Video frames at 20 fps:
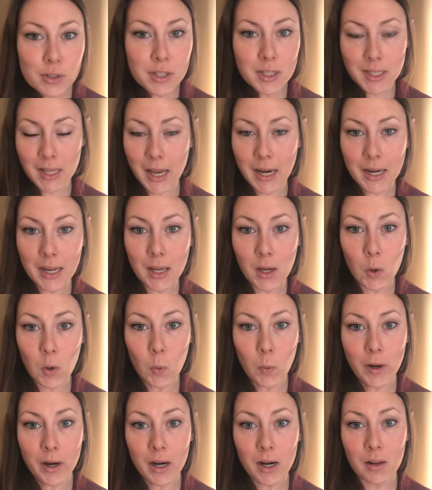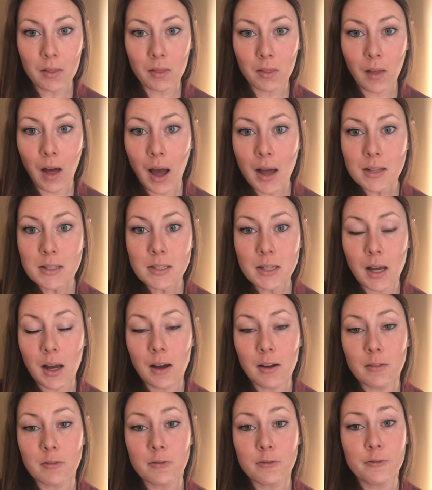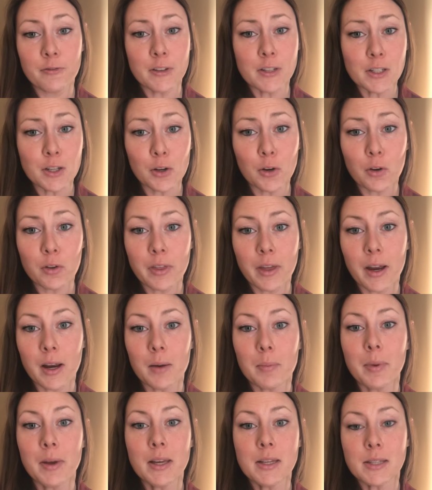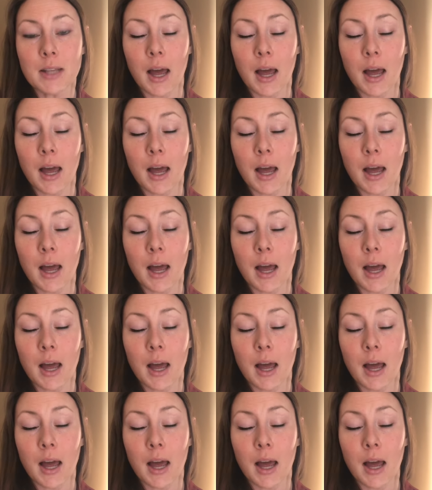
setting where lots of physical therapists,